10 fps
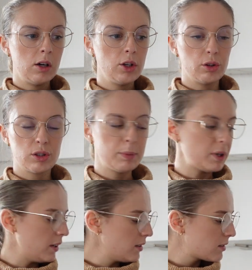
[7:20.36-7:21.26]
Yorkshire
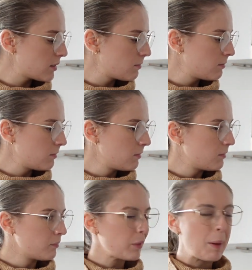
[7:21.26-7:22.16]
puddings.
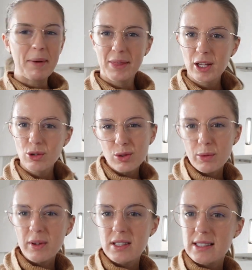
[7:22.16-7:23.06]
I think
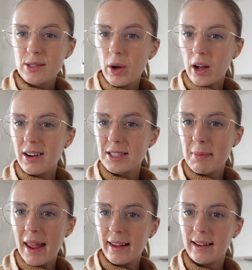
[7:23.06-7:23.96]
Yorkshire puddings are quite hard to
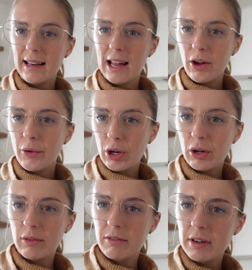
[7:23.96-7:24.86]
make, let alone a
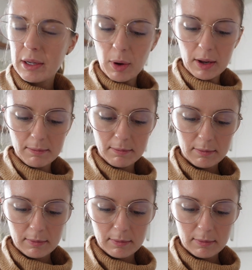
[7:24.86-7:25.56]
gluten-free one.